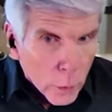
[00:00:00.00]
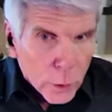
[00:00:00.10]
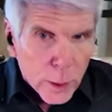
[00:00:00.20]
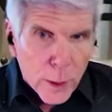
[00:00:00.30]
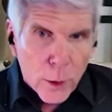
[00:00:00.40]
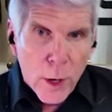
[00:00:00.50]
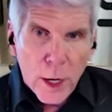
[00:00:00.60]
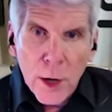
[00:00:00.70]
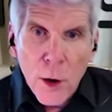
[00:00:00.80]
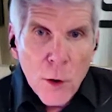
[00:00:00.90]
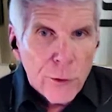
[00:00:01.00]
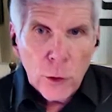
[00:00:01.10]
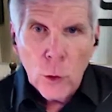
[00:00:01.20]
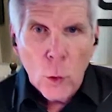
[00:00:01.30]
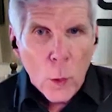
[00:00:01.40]
always being ready,
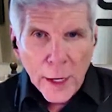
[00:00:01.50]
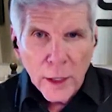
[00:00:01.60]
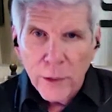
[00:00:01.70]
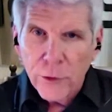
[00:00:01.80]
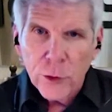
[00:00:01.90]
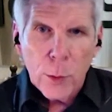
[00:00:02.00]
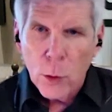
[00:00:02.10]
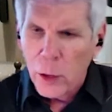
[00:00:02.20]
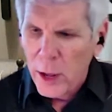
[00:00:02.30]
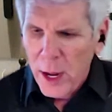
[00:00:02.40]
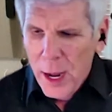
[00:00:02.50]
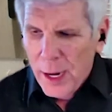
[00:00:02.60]
full white glove support,